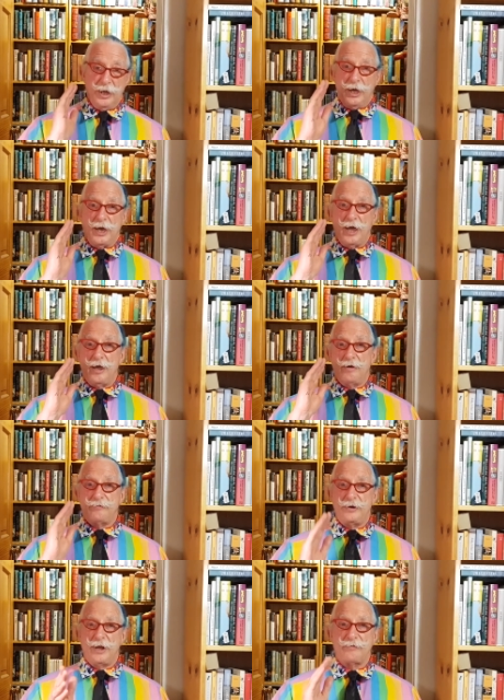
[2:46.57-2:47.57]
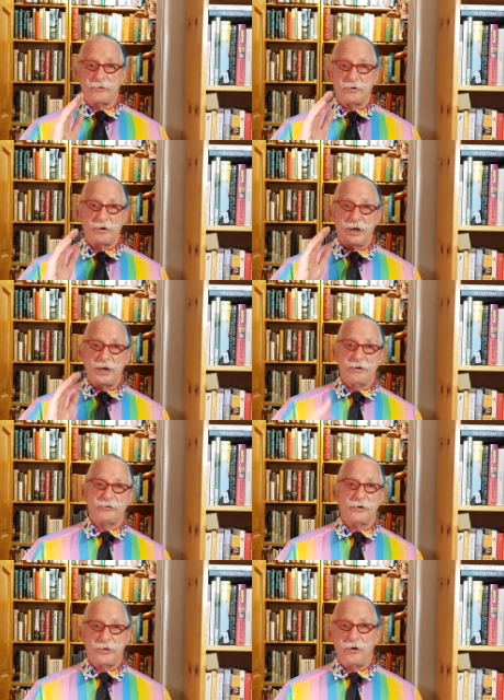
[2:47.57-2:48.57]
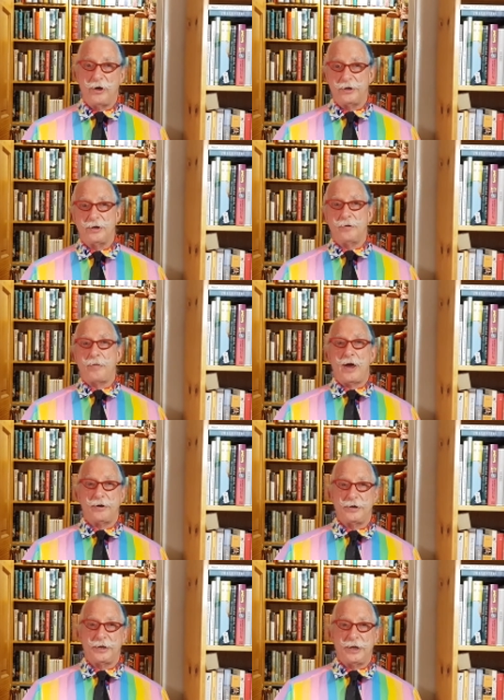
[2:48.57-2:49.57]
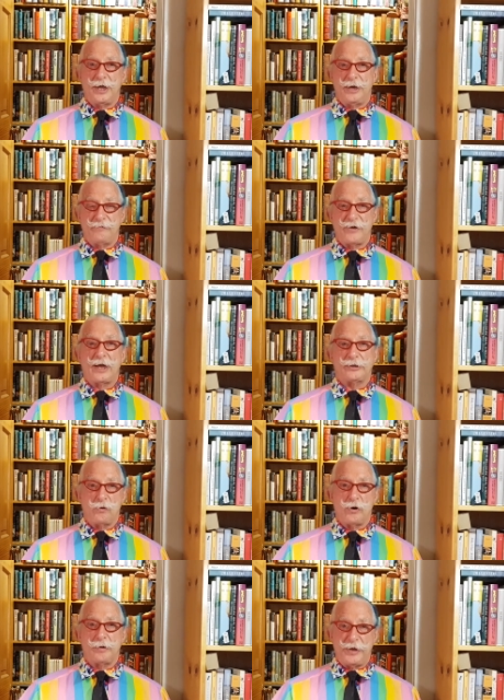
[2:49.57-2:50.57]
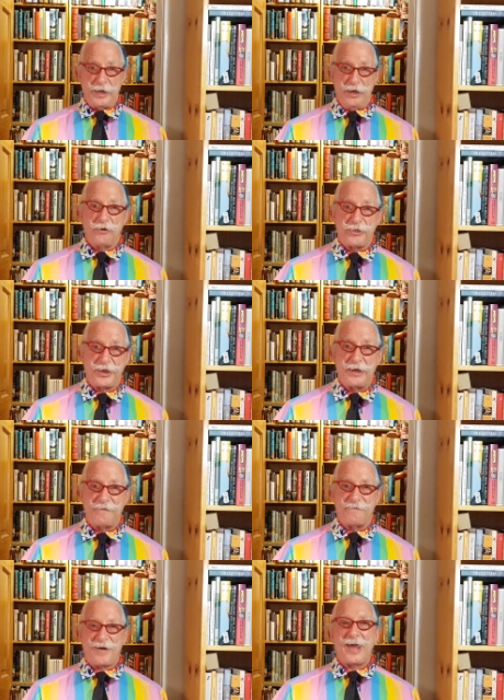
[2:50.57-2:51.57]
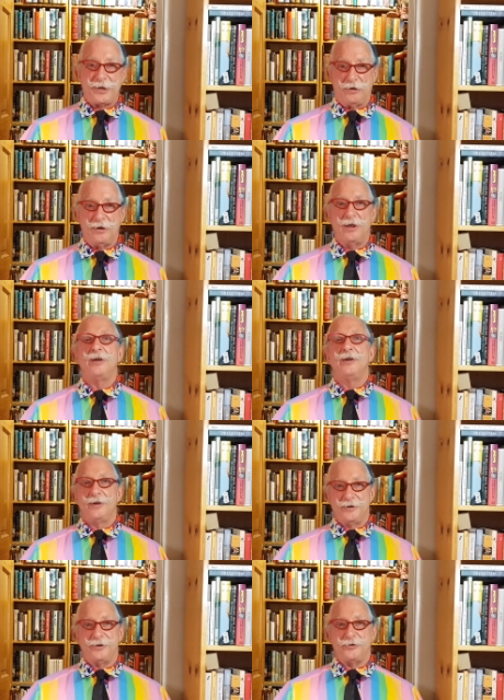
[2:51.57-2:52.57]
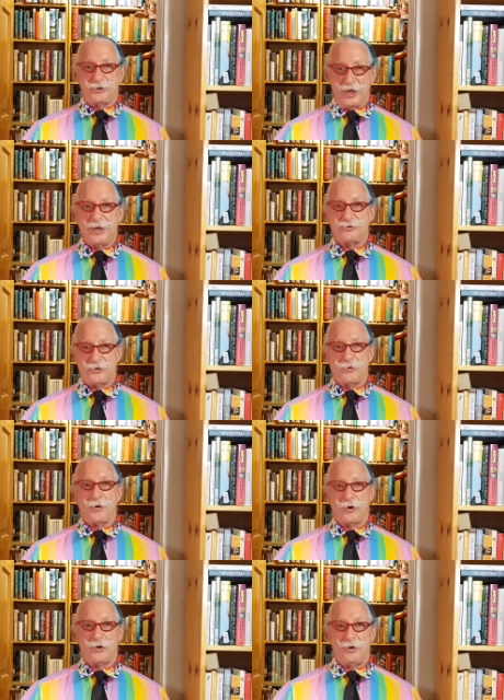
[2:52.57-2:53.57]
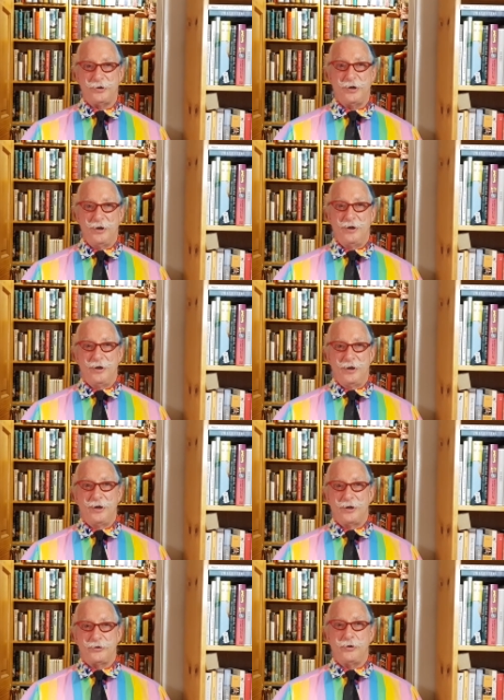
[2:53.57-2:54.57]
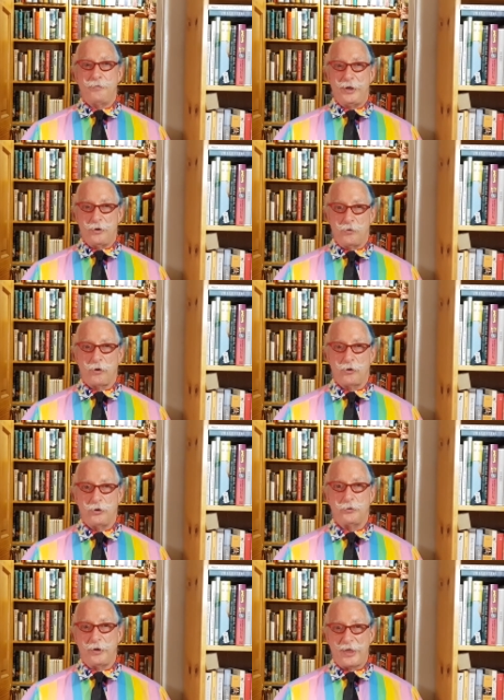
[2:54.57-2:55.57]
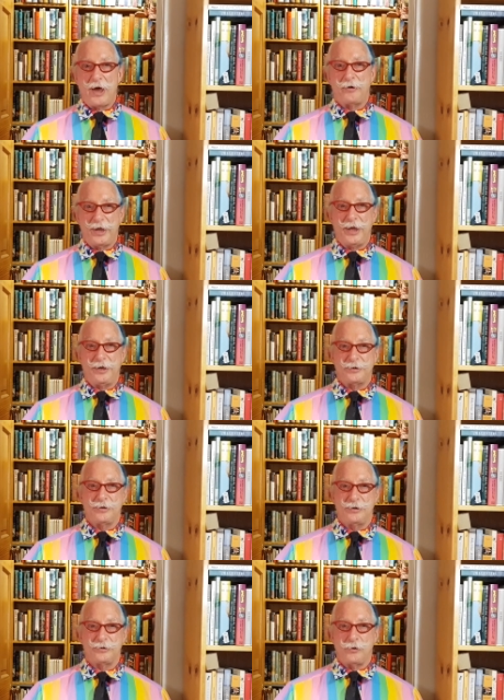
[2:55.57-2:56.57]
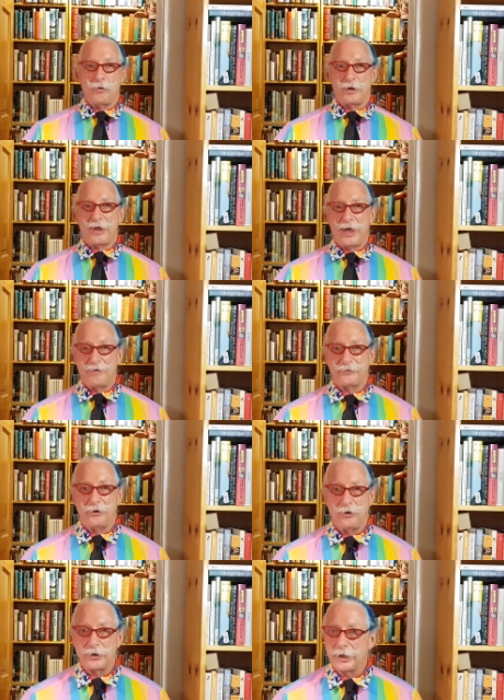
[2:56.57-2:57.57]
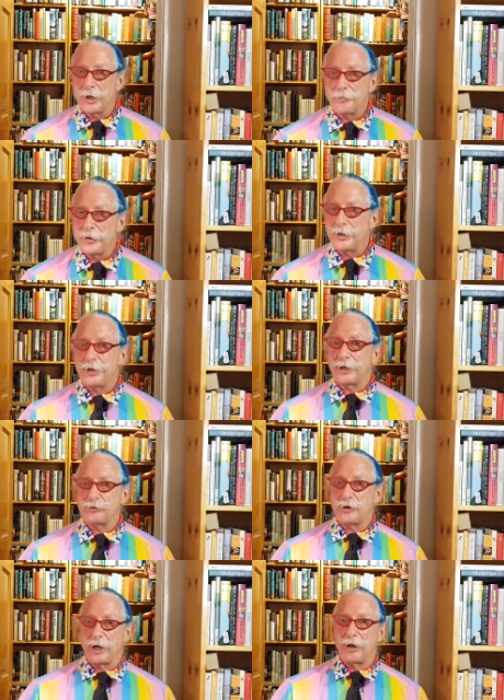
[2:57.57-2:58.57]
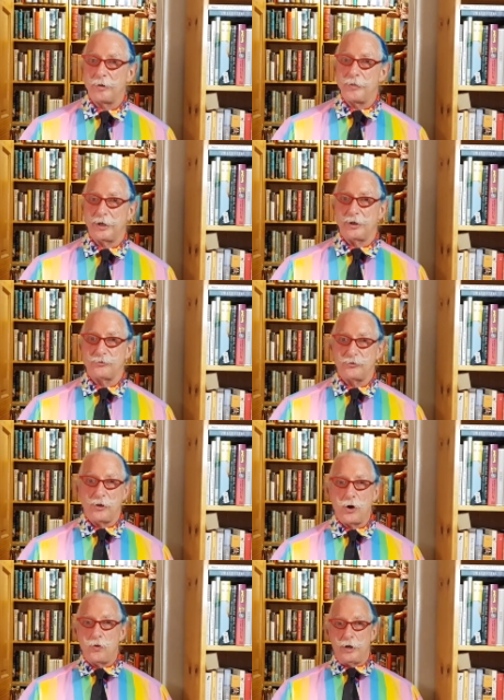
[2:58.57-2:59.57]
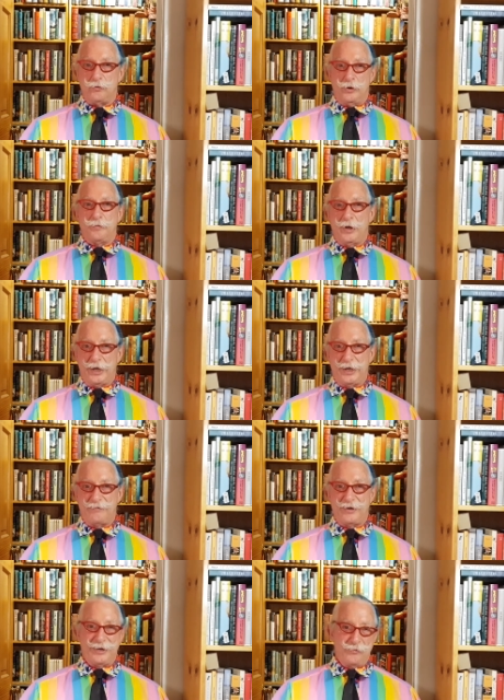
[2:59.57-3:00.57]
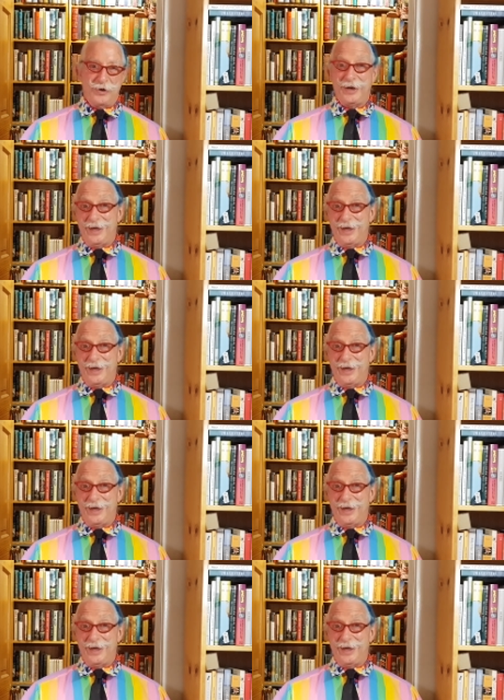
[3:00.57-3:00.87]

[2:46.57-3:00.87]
And I have never, ever thought about it again. In fact, I want to be healthy and vital to change the world to be a world without hate, to where they have to look it up in the dictionary because no one would believe anyone